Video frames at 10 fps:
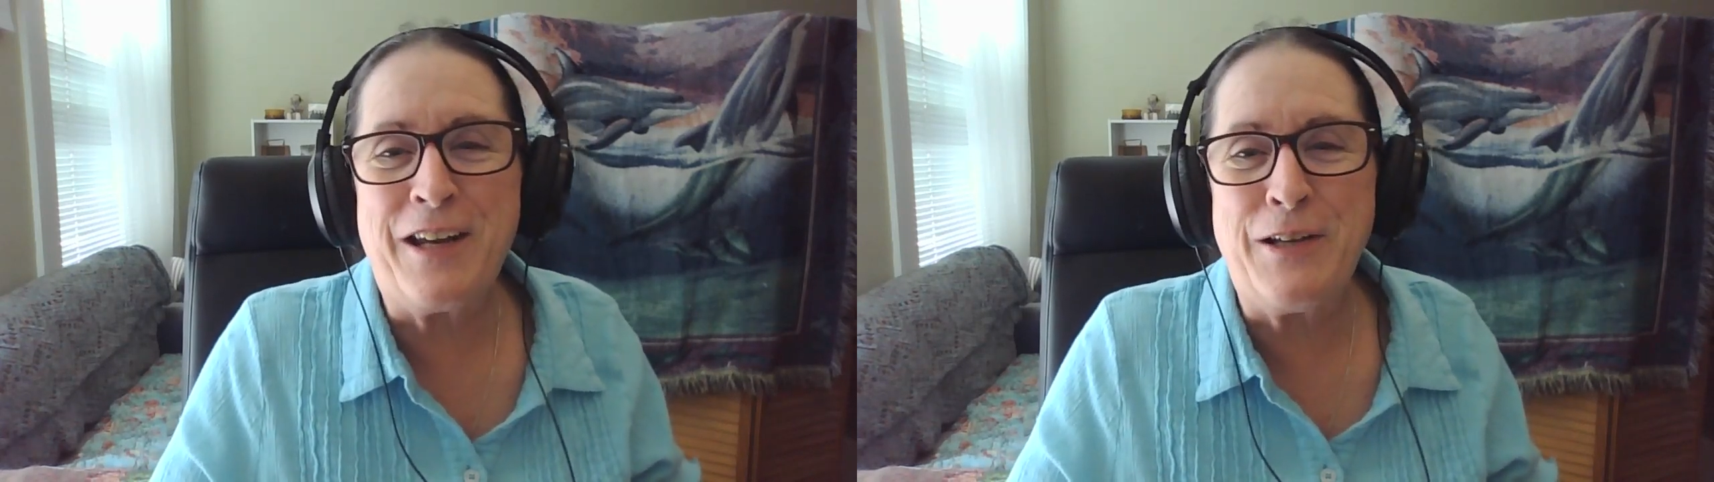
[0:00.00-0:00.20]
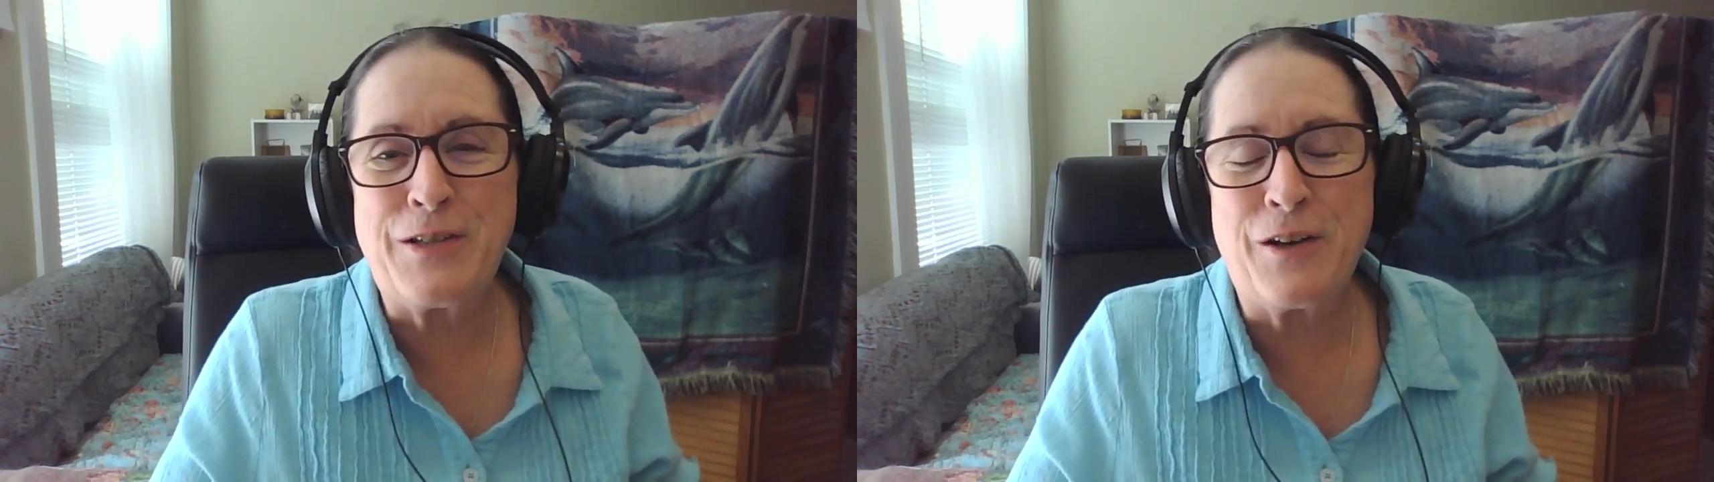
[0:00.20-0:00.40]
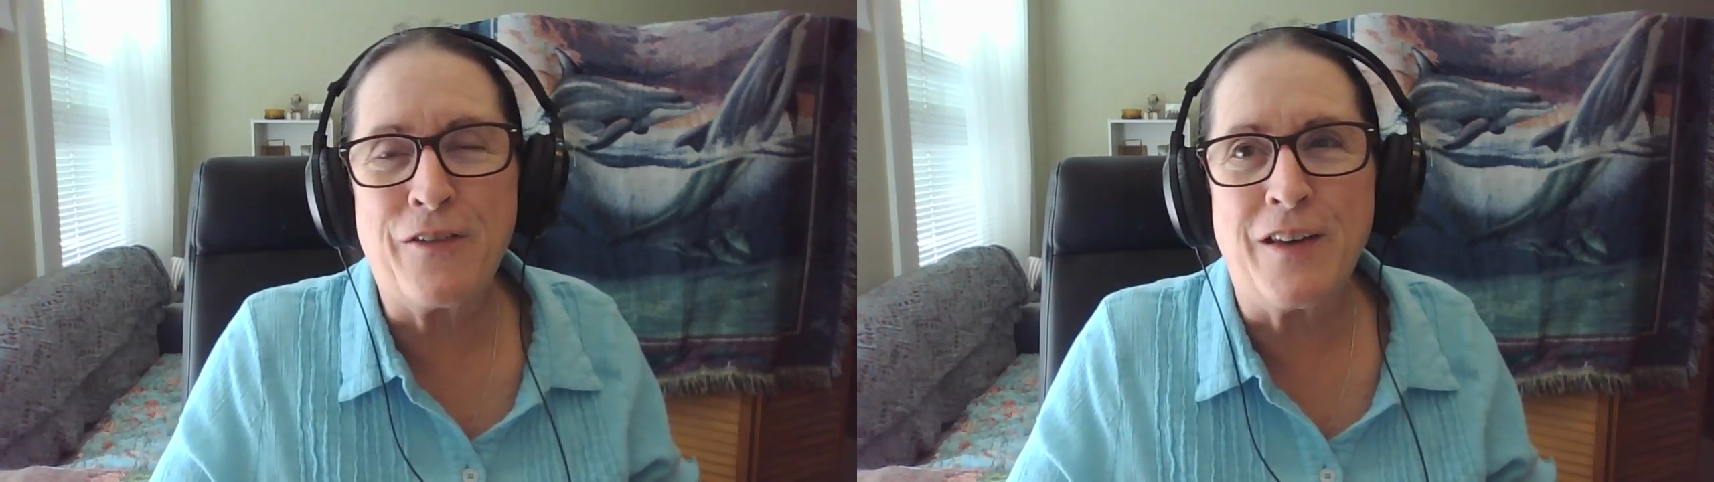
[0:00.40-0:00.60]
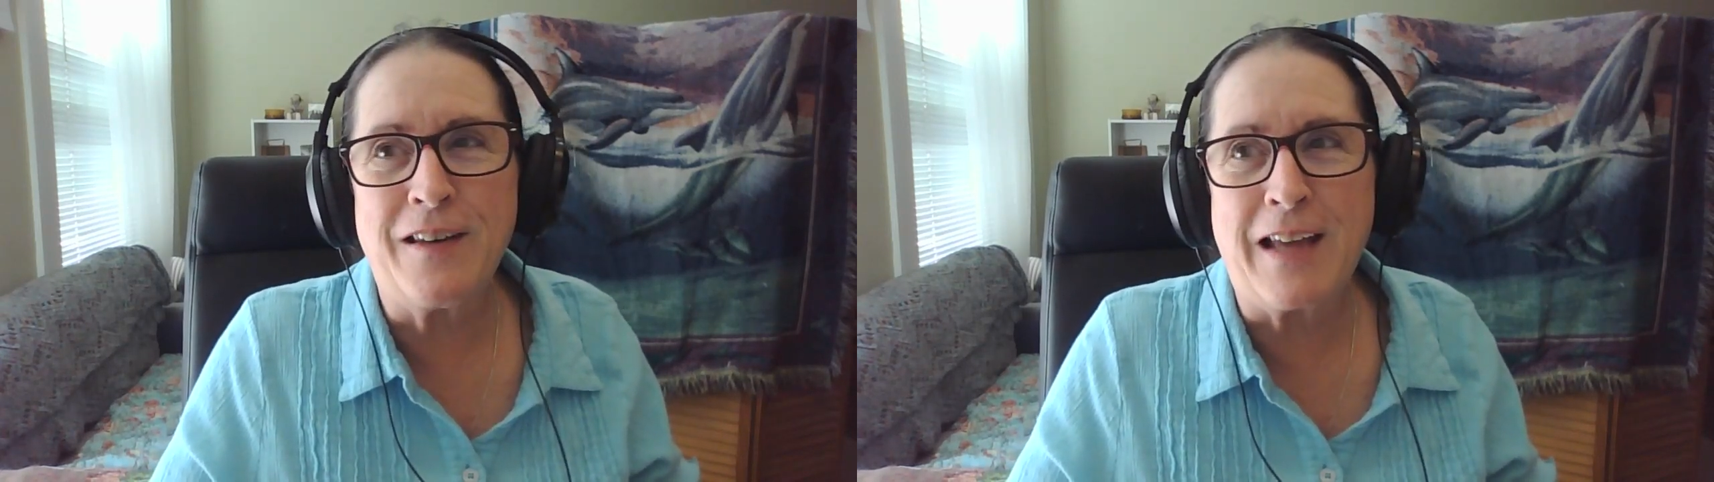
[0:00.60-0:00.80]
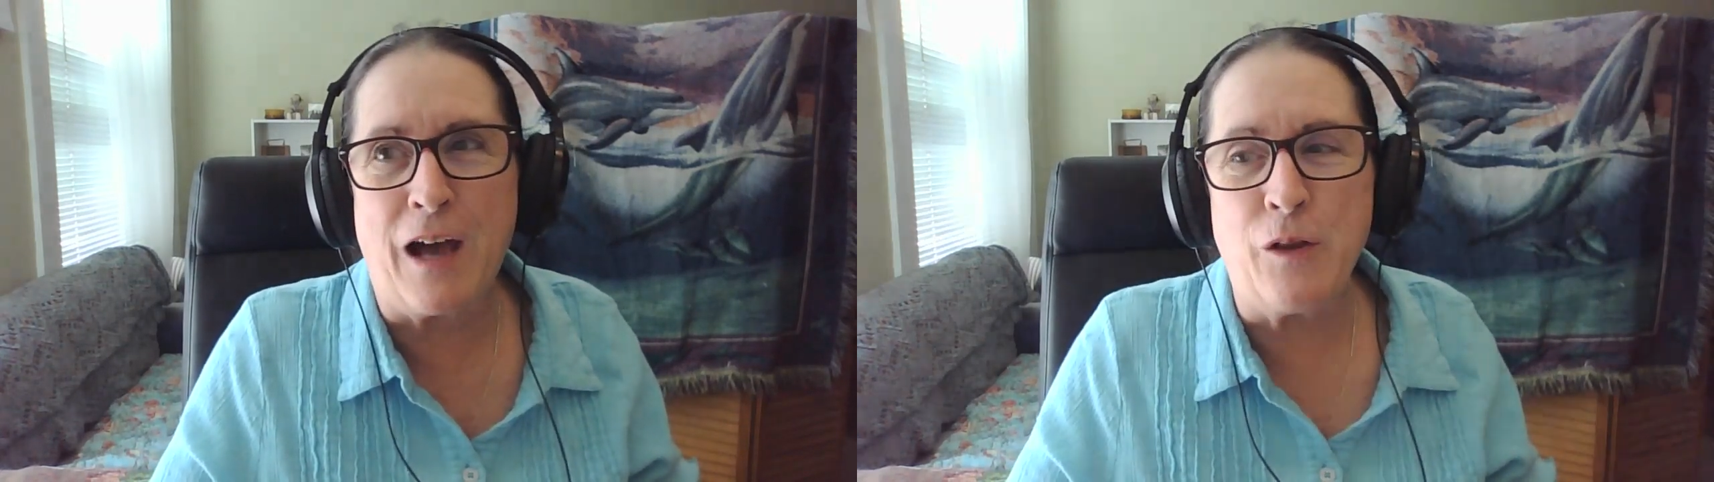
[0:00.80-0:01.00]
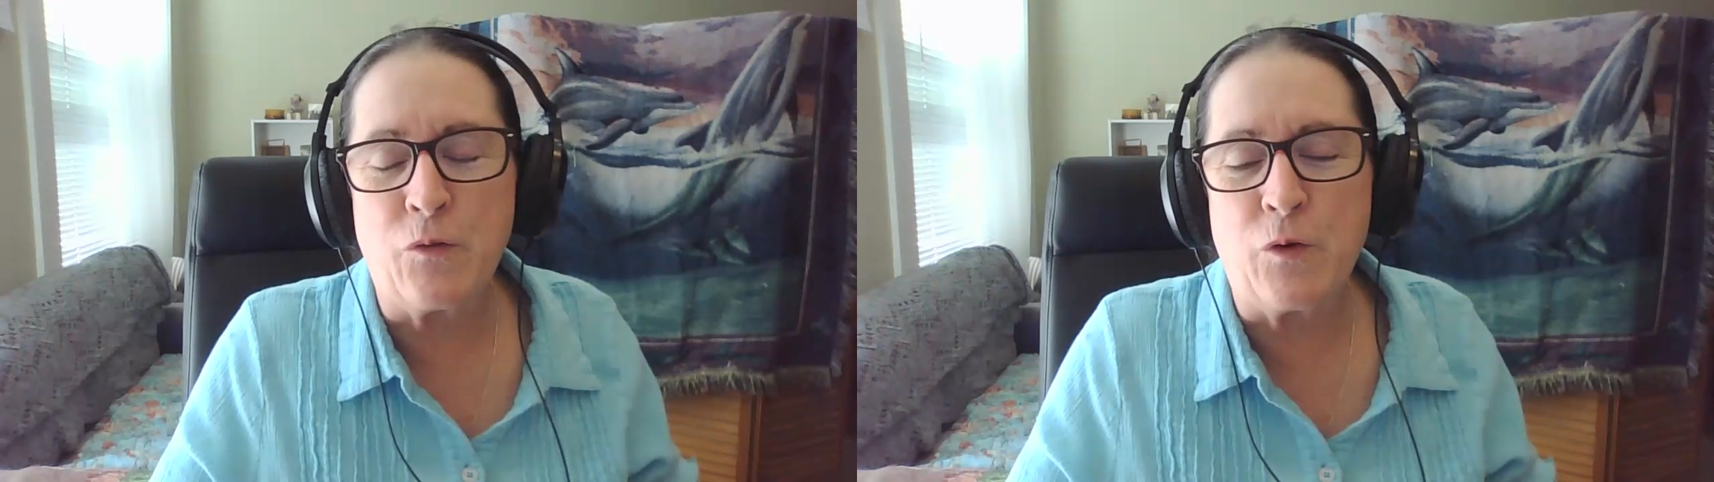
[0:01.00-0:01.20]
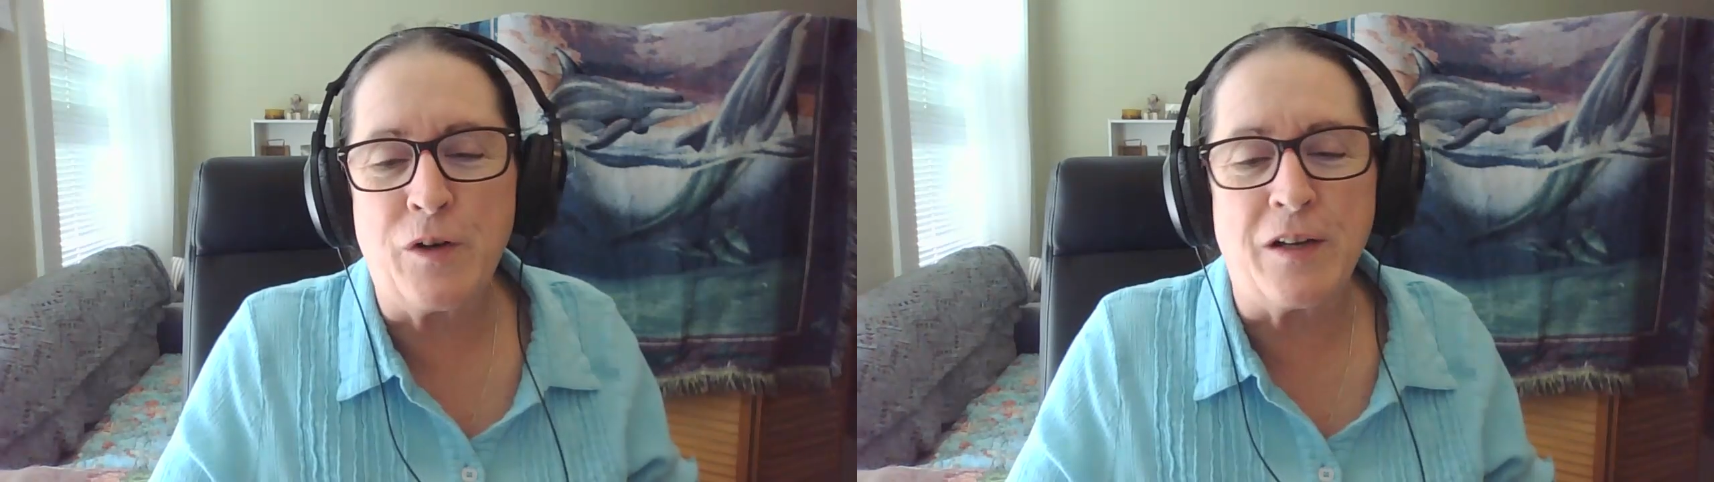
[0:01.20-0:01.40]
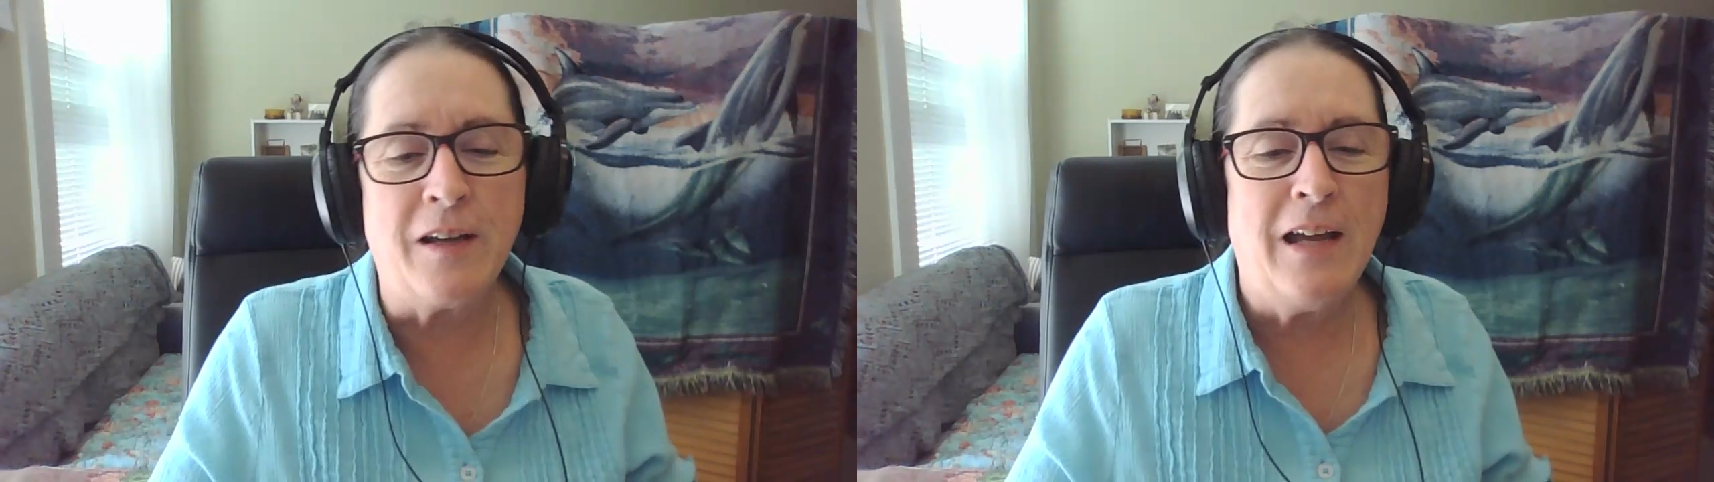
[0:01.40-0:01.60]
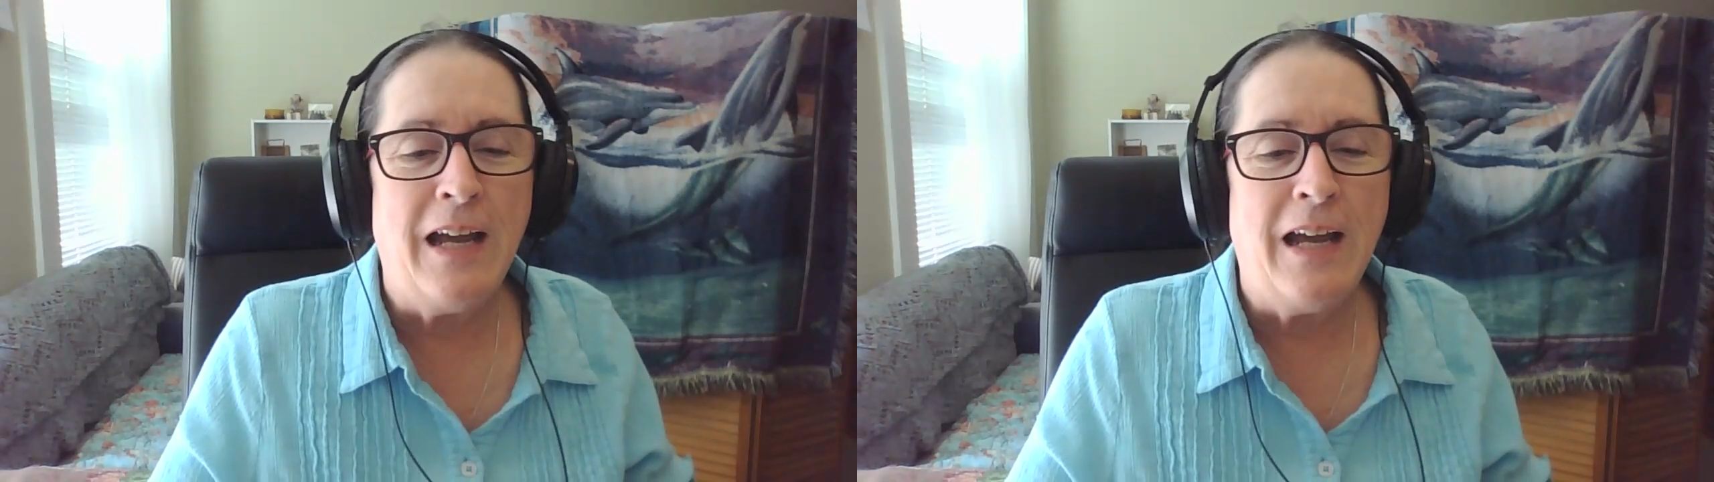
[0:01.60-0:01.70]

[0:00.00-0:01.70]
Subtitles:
easier than California.